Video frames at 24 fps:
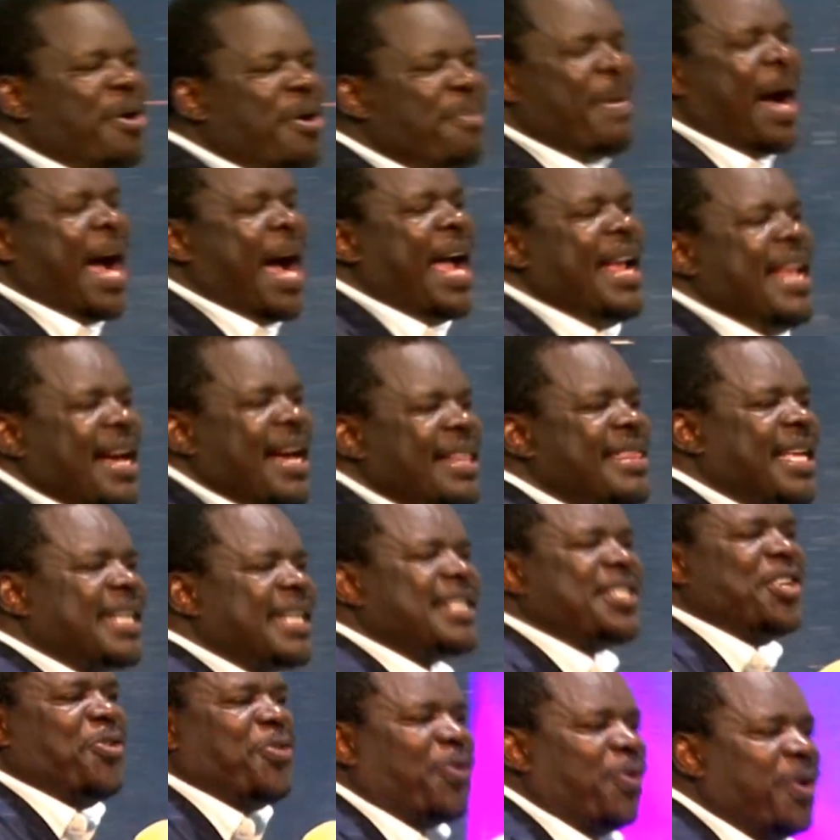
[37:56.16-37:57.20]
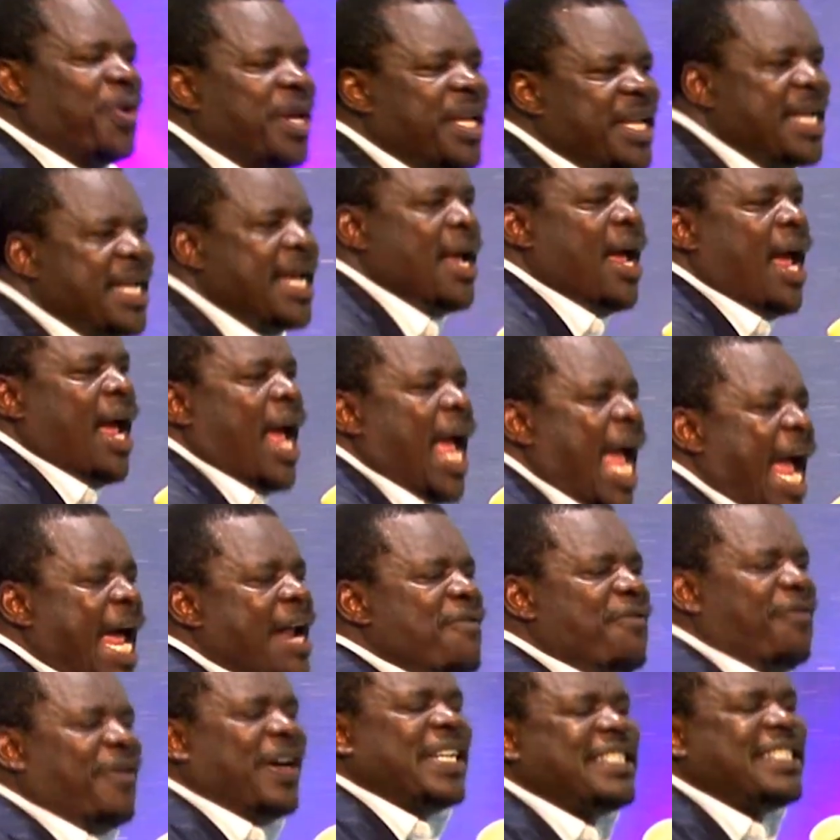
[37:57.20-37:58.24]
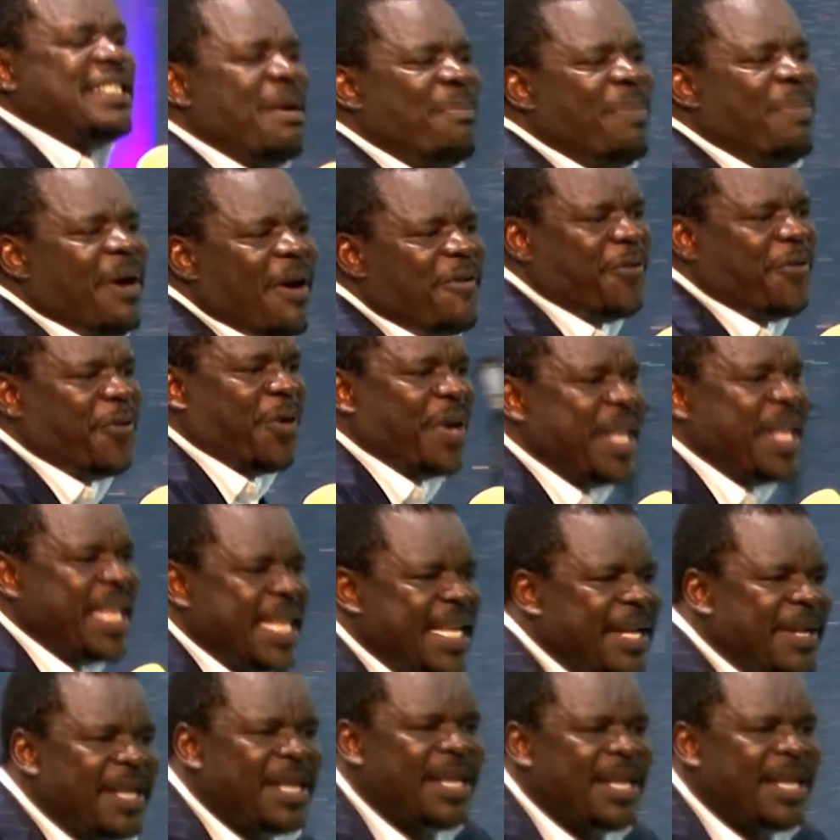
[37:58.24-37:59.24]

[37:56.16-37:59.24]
Jeremiah 33 and verse number 3,